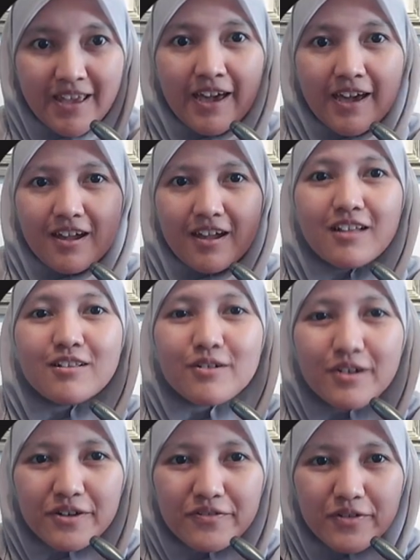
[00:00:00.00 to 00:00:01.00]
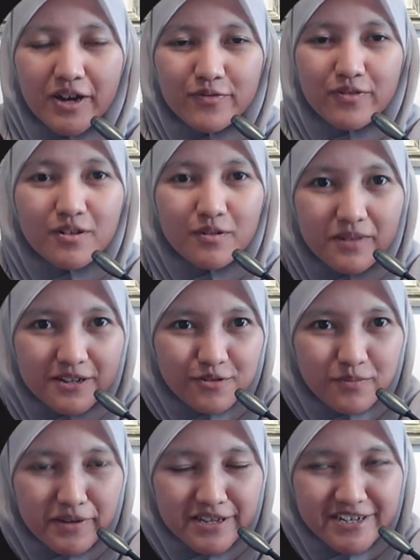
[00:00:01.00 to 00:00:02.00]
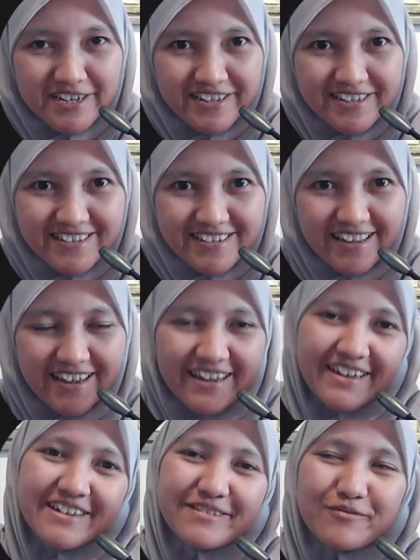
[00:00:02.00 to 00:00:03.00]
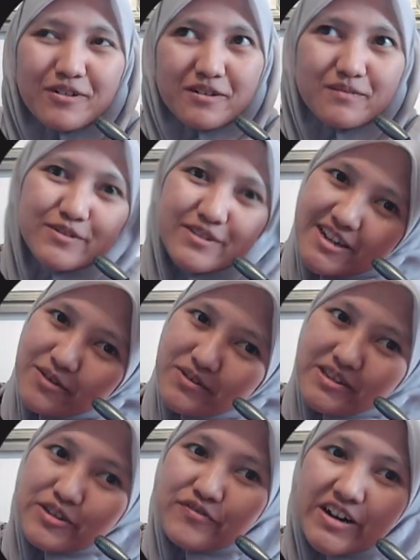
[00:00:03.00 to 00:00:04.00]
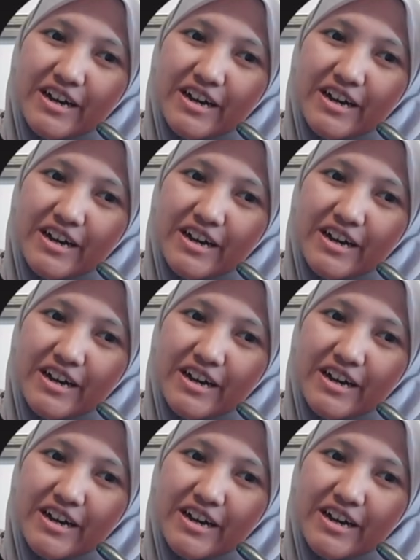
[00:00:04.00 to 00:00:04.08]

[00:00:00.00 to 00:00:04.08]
Hello everyone, welcome back to my channels and welcome to Study with Nova.